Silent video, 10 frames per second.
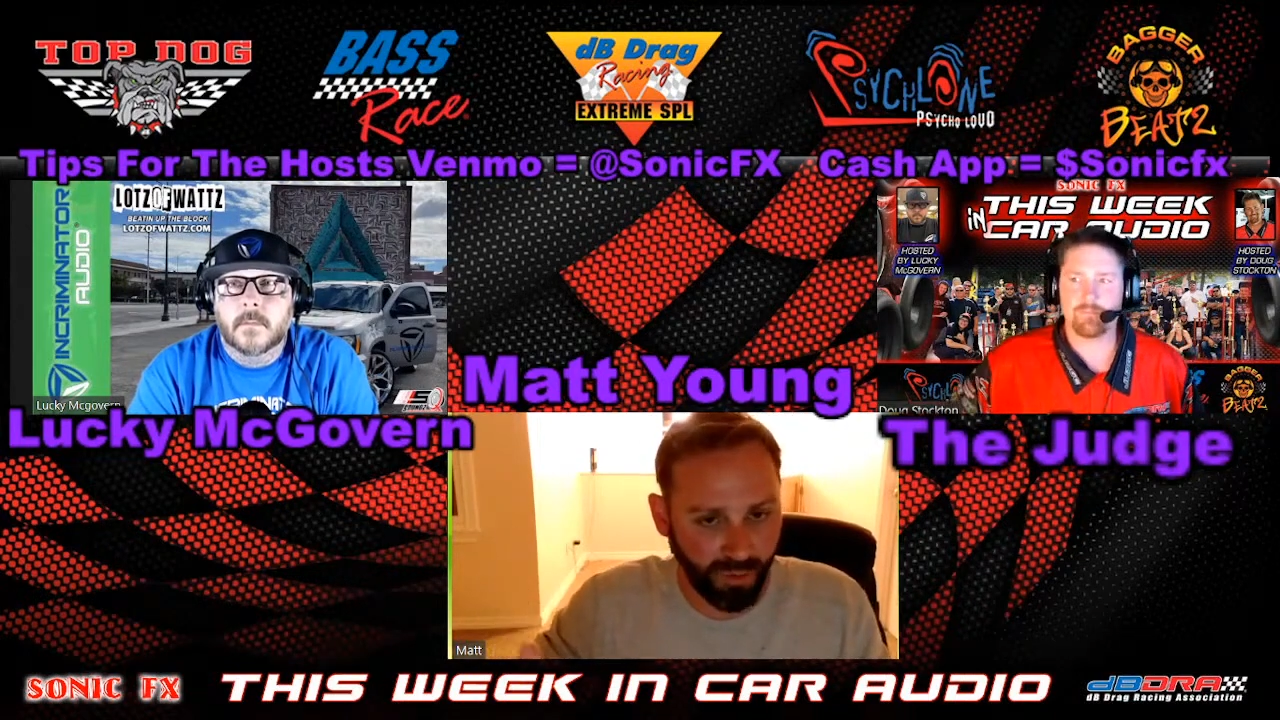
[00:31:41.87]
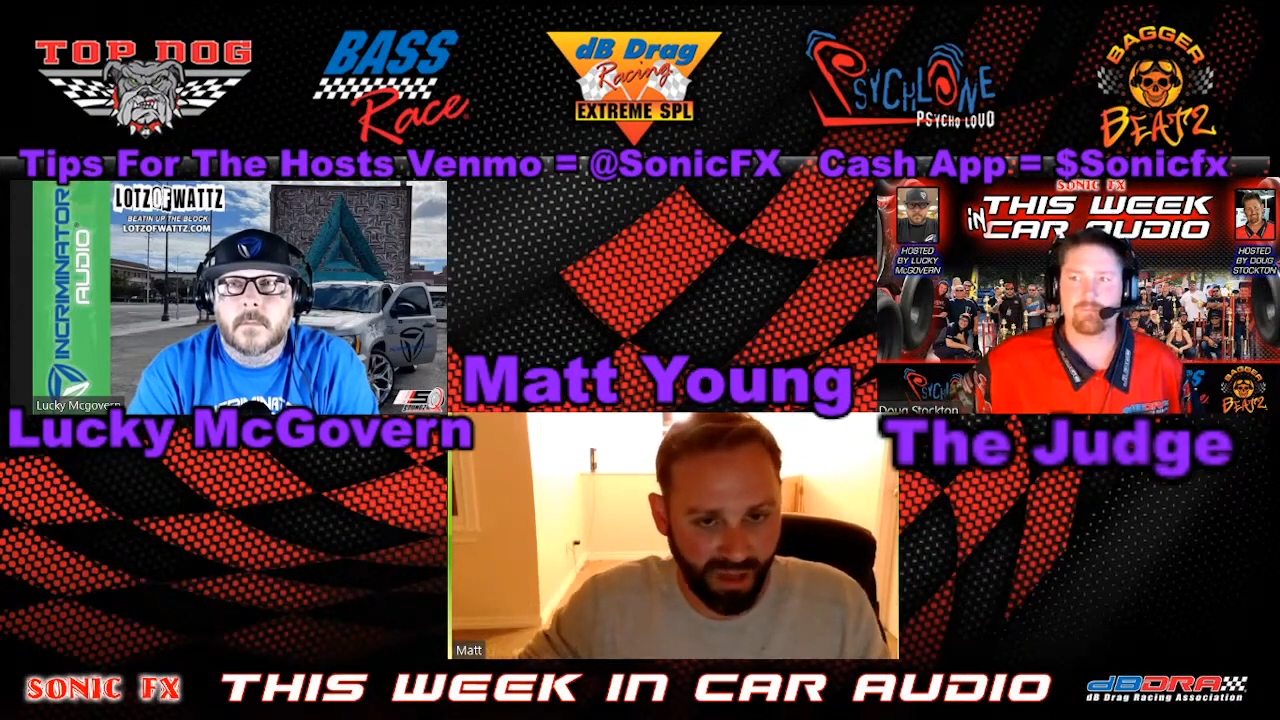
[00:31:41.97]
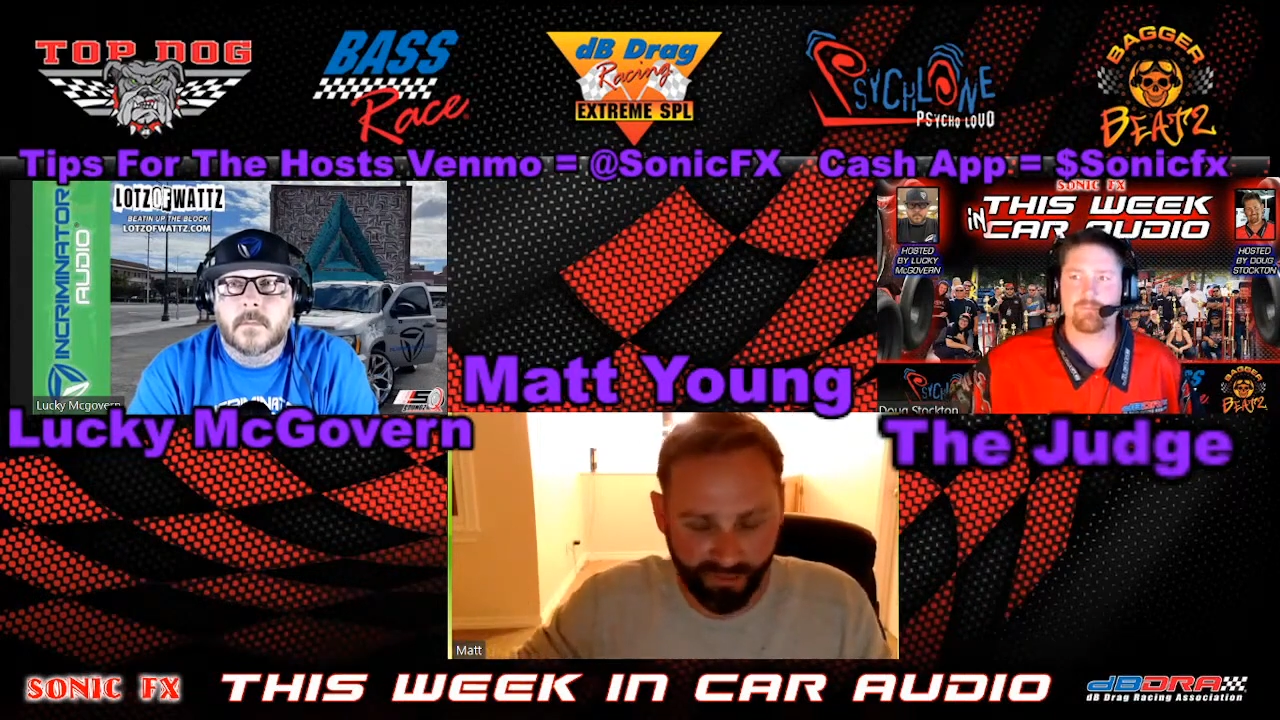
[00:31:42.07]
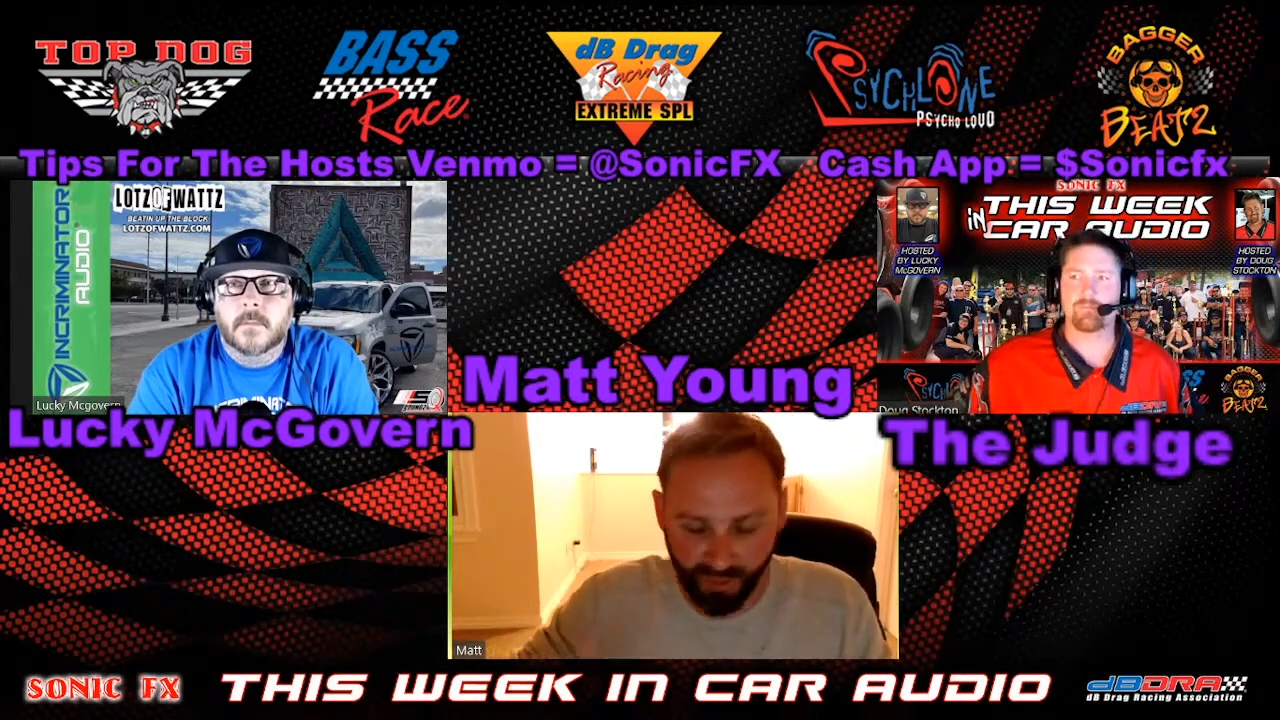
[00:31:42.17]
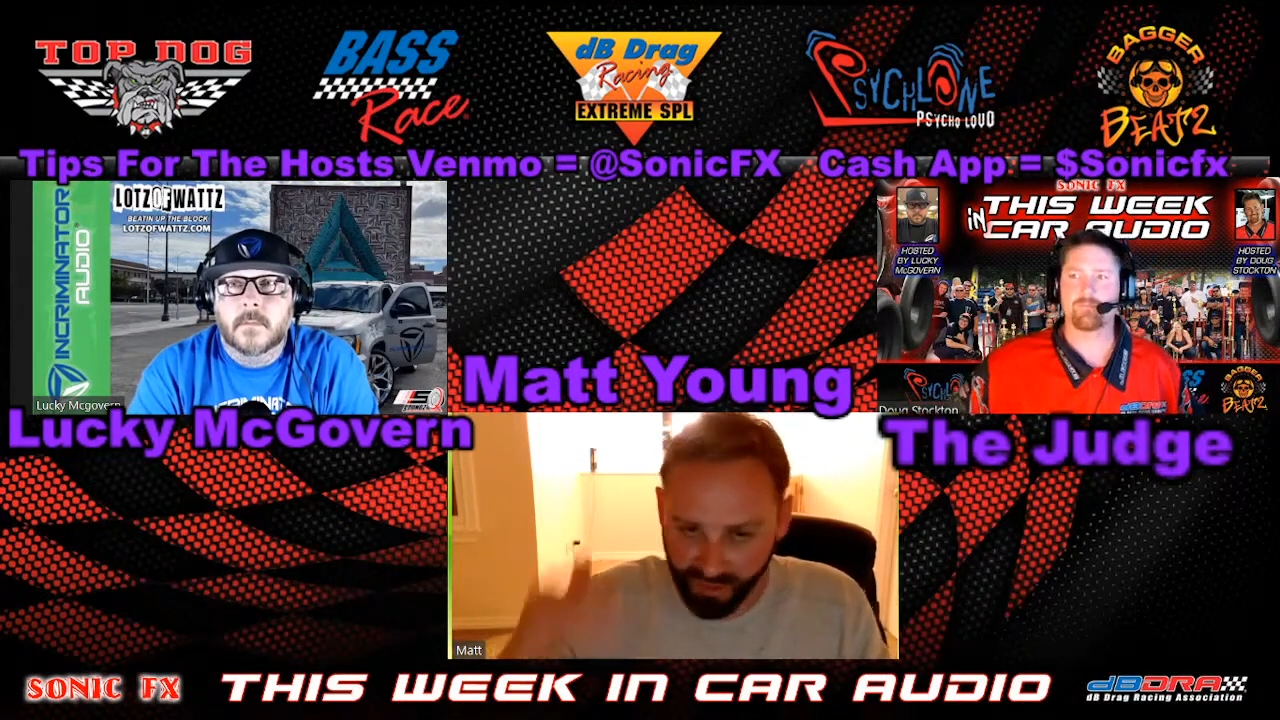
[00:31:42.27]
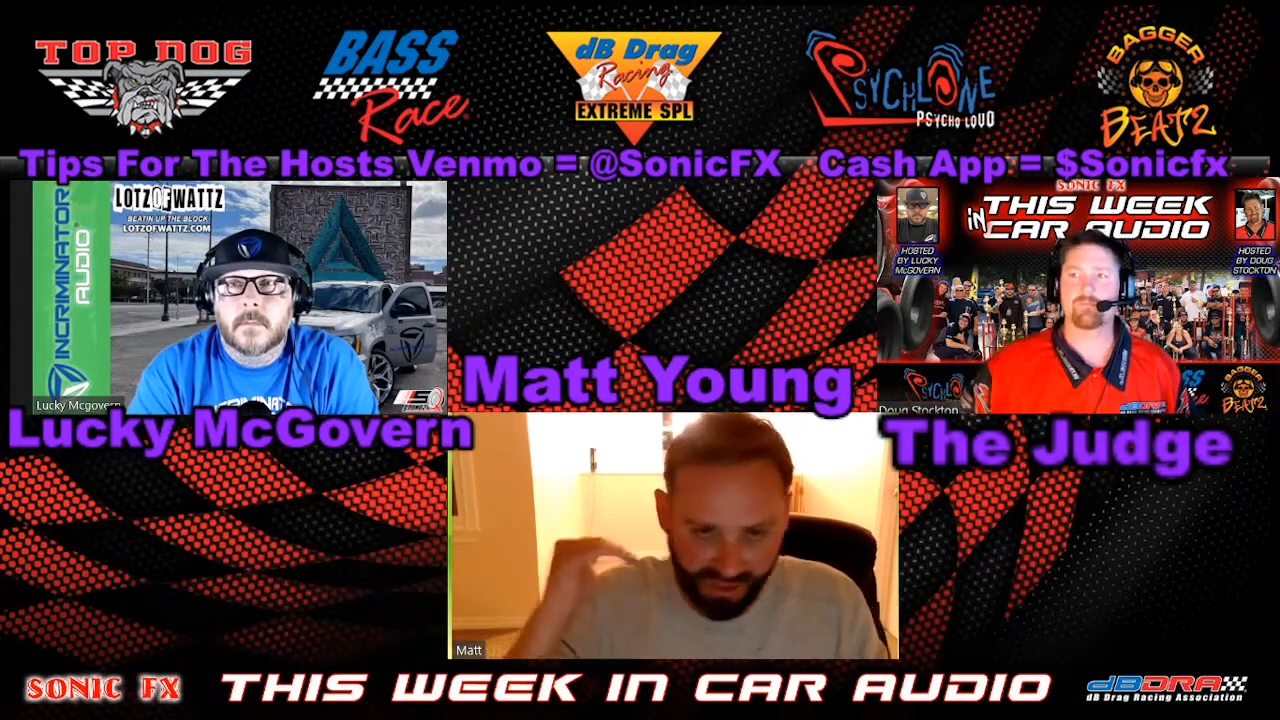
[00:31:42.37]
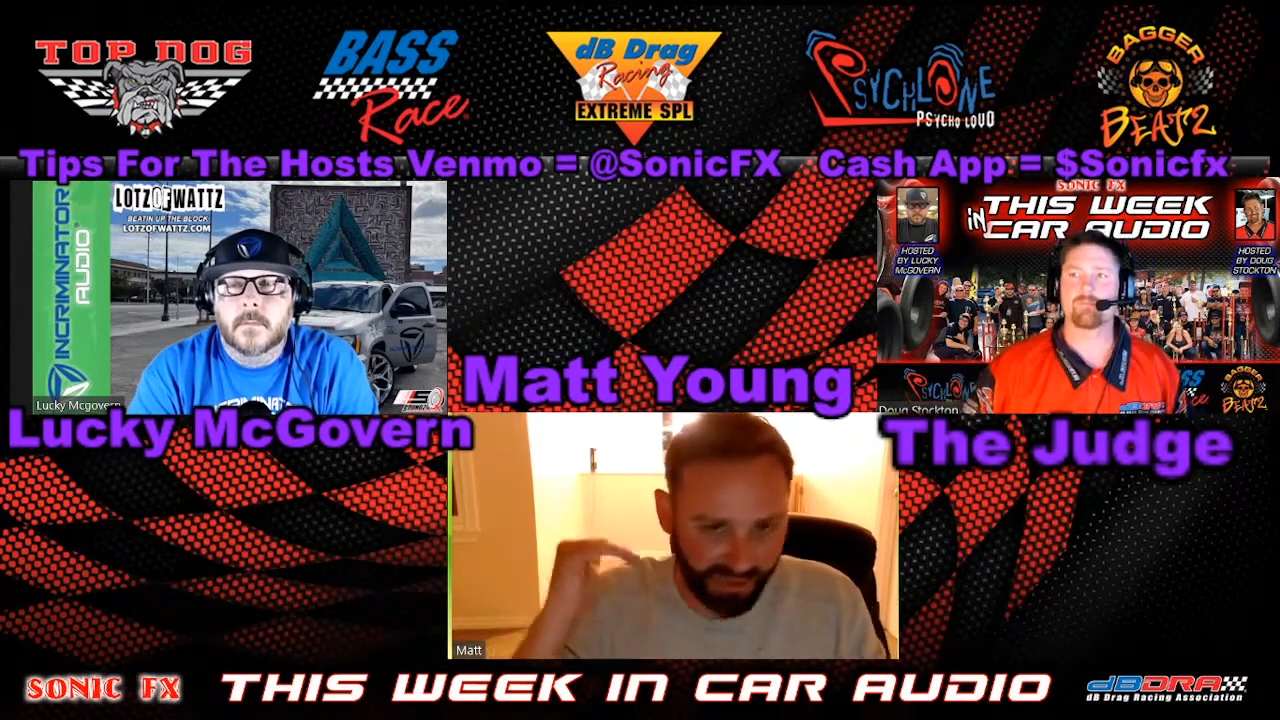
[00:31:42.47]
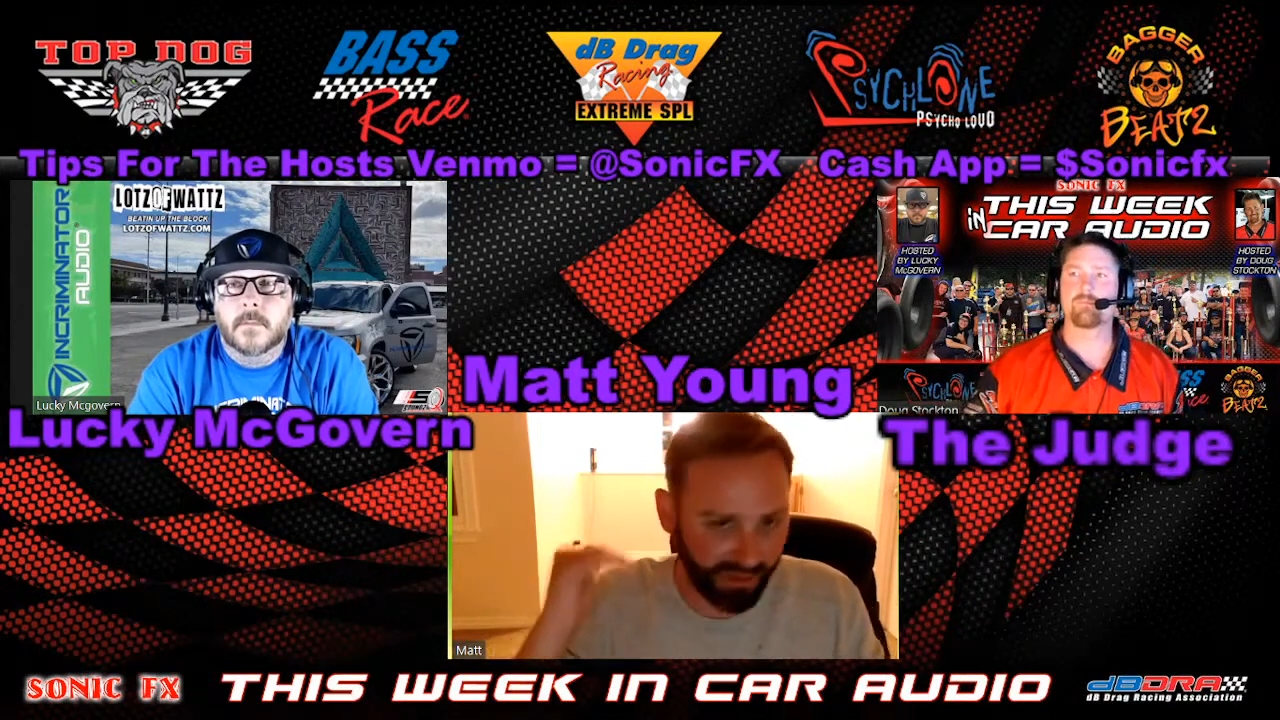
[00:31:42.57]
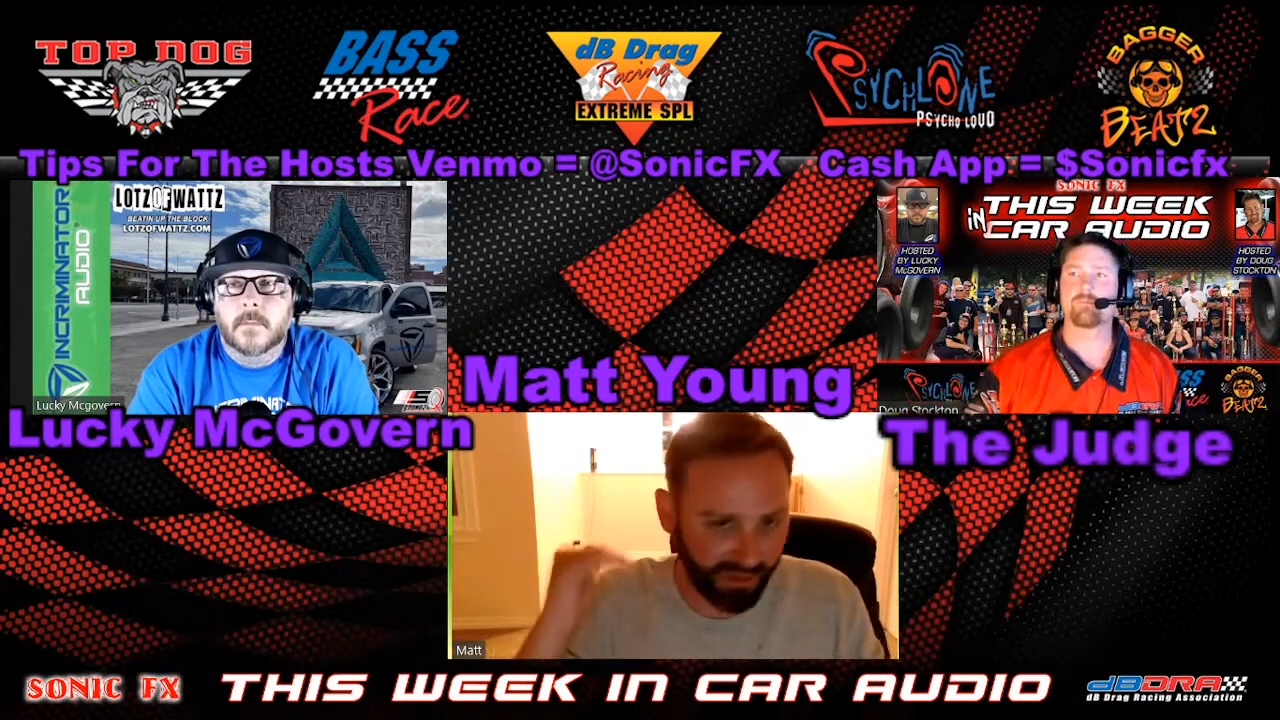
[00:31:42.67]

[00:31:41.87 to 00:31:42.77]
level, and just